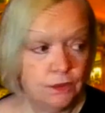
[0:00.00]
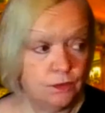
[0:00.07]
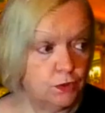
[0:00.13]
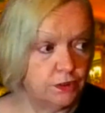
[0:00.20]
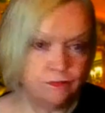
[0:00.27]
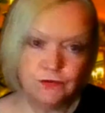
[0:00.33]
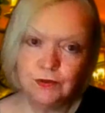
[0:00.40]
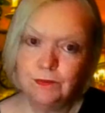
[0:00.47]
you know
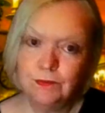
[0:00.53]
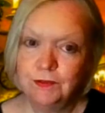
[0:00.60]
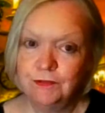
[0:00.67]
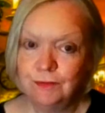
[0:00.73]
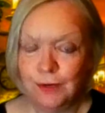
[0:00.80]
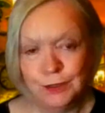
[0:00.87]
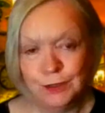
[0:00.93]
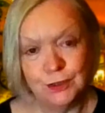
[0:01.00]
what you've done
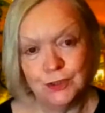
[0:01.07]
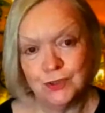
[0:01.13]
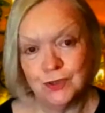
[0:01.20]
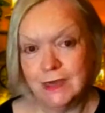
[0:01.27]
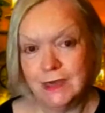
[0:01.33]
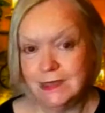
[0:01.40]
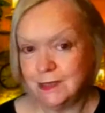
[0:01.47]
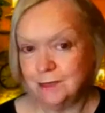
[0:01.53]
before and you're
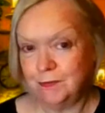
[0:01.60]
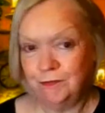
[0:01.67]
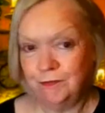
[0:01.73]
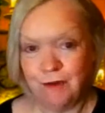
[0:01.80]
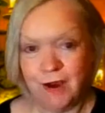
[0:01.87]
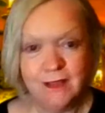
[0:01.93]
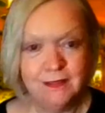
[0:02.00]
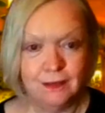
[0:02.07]
trying to
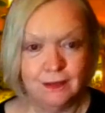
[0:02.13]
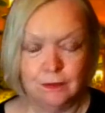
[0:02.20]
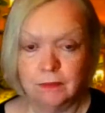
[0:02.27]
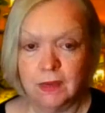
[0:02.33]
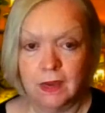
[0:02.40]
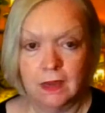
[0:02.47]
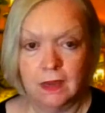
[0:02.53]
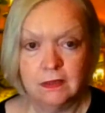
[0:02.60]
befriend
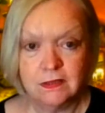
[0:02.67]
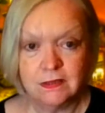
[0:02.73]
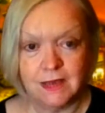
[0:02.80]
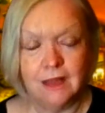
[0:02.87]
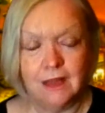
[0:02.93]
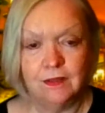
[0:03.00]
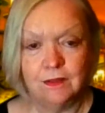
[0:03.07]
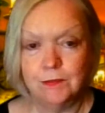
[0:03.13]
them and
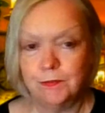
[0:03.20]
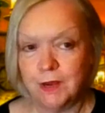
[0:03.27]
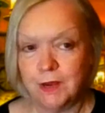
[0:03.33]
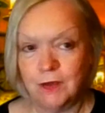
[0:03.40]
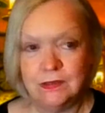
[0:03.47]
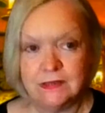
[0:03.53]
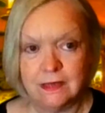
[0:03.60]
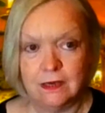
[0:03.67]
tell them
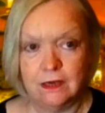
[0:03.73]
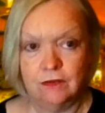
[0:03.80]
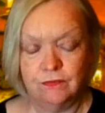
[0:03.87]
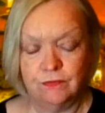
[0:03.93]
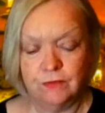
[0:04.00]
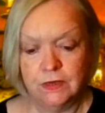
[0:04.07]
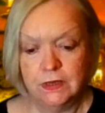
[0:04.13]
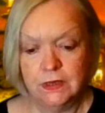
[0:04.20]
about
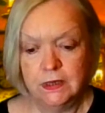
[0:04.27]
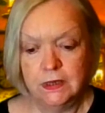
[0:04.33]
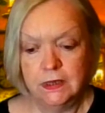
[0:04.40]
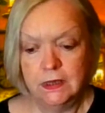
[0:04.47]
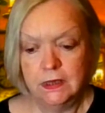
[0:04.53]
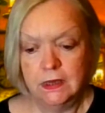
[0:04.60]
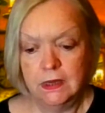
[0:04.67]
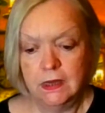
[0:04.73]
yourself
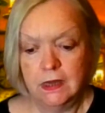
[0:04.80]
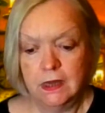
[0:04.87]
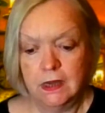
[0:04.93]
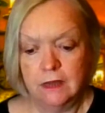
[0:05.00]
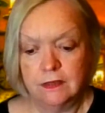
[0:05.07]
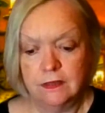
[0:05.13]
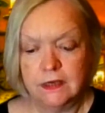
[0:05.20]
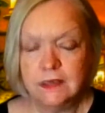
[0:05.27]

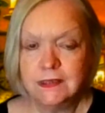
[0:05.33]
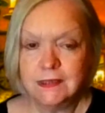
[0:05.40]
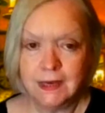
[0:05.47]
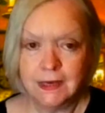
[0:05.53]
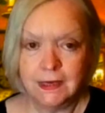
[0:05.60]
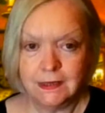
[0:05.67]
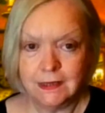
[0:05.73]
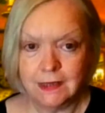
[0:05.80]
they
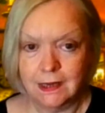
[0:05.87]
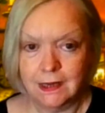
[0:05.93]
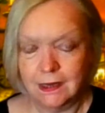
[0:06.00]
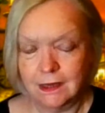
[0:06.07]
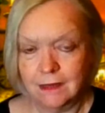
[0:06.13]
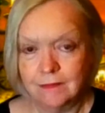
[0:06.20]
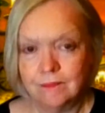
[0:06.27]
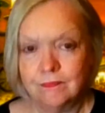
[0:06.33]
take
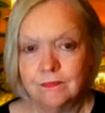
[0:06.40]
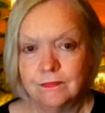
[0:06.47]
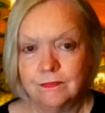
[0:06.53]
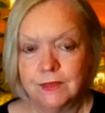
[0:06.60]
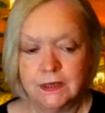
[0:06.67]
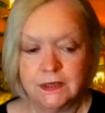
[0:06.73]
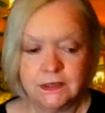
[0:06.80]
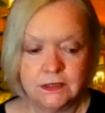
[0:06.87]
that
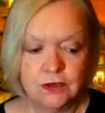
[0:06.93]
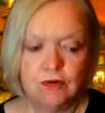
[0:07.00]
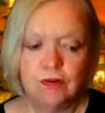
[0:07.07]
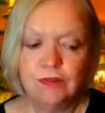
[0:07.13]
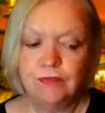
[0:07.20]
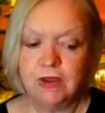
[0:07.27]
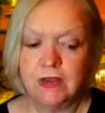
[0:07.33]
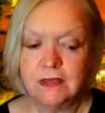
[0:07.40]
because
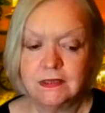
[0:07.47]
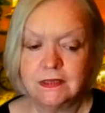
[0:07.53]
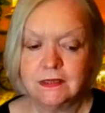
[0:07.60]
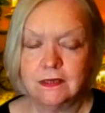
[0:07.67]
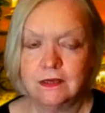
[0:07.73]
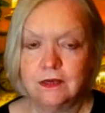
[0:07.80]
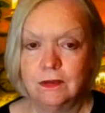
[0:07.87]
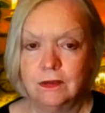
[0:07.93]
you're a threat
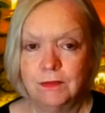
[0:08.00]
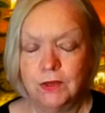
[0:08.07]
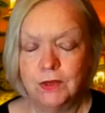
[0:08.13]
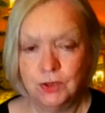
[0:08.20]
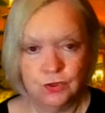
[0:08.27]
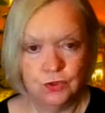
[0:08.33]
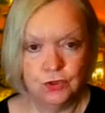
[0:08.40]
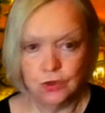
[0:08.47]
to them
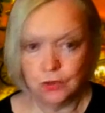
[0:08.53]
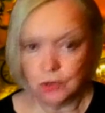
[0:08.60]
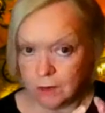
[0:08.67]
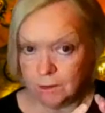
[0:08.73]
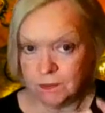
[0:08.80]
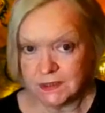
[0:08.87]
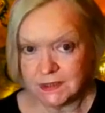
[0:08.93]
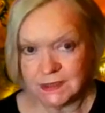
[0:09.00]
you're, you're
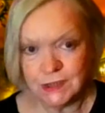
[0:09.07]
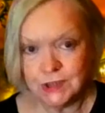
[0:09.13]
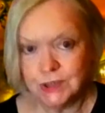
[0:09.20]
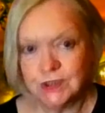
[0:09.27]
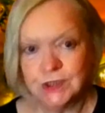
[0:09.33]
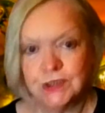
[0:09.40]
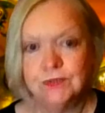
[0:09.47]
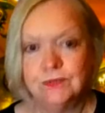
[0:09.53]

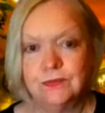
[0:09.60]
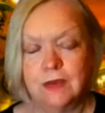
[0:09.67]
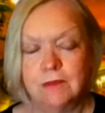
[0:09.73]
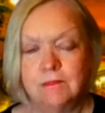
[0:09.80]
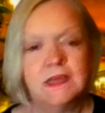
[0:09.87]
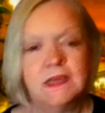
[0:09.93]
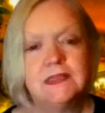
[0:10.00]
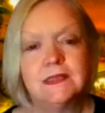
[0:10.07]
competition to
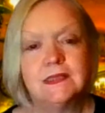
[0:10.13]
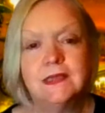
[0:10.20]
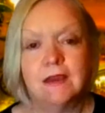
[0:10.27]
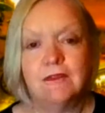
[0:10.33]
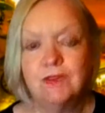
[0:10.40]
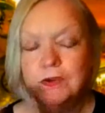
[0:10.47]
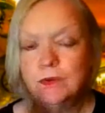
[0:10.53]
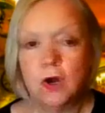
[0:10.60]
them they
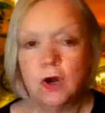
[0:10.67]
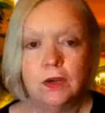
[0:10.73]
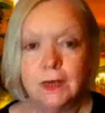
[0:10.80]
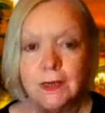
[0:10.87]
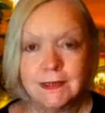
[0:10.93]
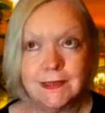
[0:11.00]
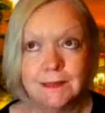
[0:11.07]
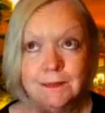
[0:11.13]
see
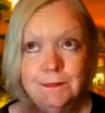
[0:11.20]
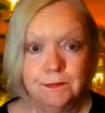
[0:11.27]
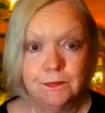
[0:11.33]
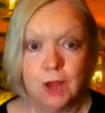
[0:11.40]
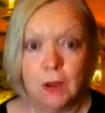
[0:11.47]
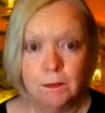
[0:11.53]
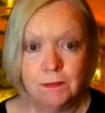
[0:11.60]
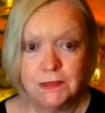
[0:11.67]
everyone as com-
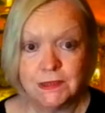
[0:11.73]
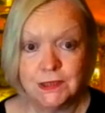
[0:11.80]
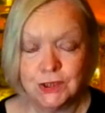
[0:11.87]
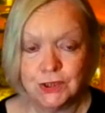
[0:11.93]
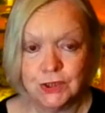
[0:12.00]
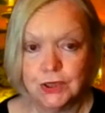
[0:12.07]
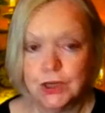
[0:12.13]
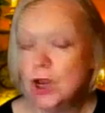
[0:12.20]

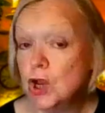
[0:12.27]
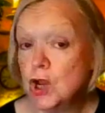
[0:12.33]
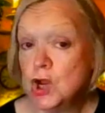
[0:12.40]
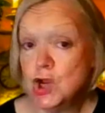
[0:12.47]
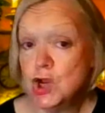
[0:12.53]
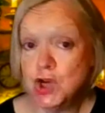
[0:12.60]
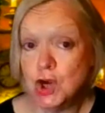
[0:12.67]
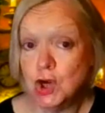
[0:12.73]
competition
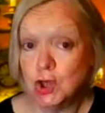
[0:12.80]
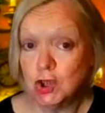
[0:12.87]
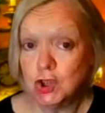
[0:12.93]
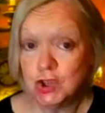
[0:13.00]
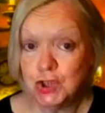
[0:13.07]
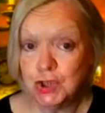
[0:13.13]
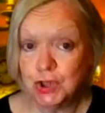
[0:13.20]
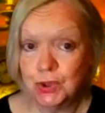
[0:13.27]
not
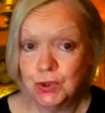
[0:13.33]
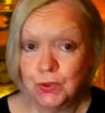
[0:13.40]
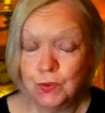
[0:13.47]
just